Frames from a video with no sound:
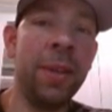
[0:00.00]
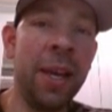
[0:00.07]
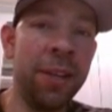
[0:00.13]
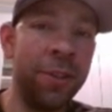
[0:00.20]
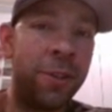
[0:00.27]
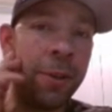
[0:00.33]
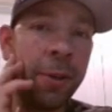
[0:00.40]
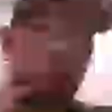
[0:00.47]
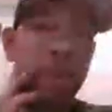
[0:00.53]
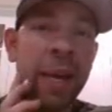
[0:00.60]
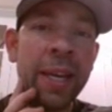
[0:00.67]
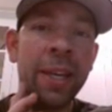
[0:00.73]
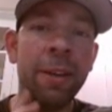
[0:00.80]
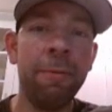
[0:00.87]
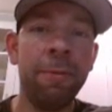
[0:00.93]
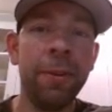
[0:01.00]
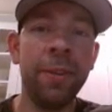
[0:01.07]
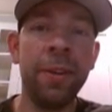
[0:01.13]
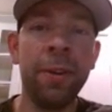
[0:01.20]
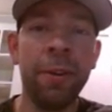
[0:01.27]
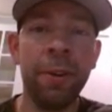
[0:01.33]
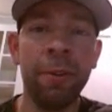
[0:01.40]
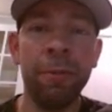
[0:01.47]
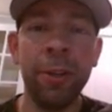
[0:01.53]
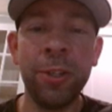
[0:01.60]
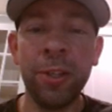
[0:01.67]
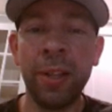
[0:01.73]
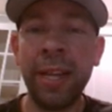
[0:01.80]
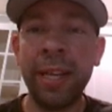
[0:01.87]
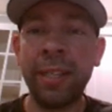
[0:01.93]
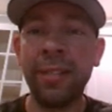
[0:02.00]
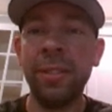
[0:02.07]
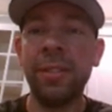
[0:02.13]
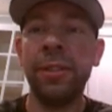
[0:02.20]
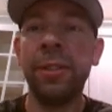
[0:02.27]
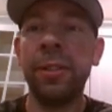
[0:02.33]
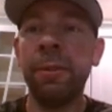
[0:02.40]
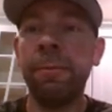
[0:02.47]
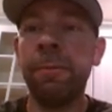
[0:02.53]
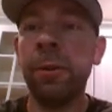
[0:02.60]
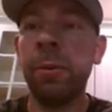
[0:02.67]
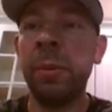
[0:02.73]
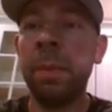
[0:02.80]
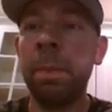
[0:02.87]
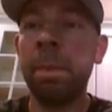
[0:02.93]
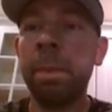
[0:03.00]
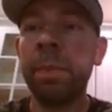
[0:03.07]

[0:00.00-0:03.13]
that 0 back in for the original x's and confirm it.